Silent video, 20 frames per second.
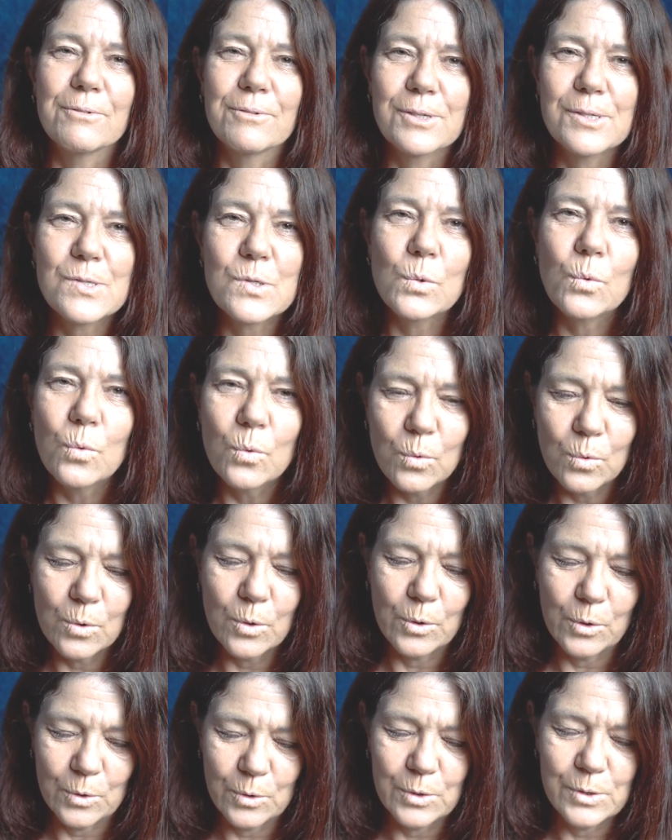It's all
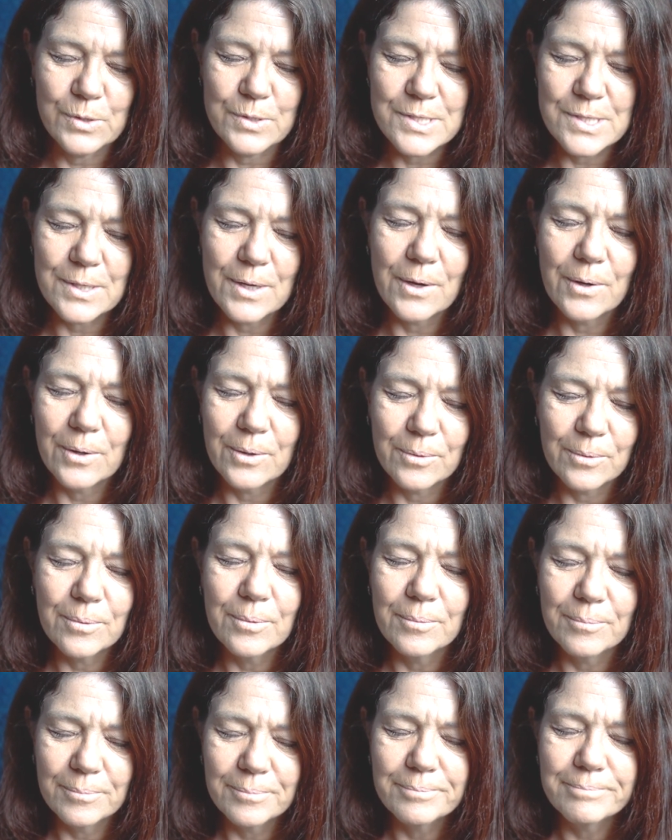good. So,
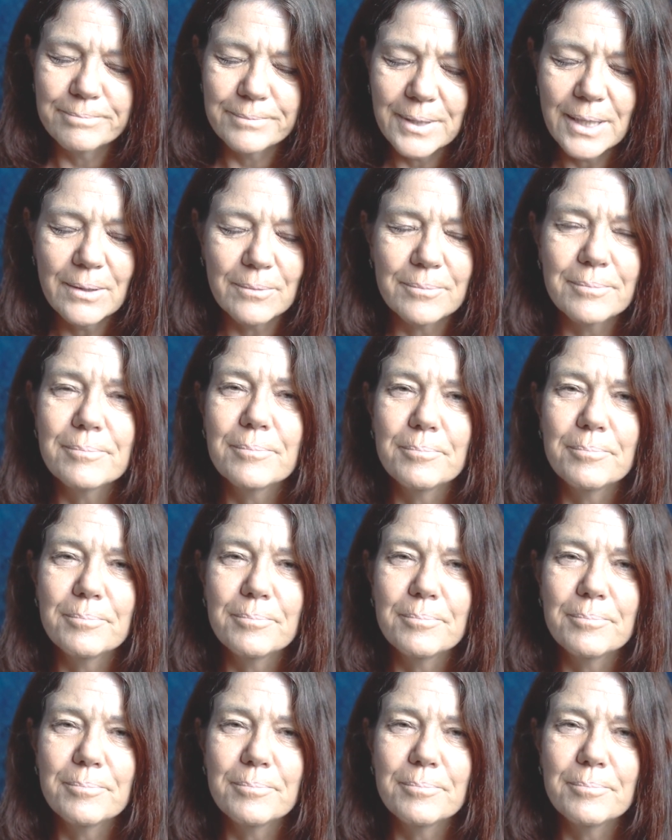yeah,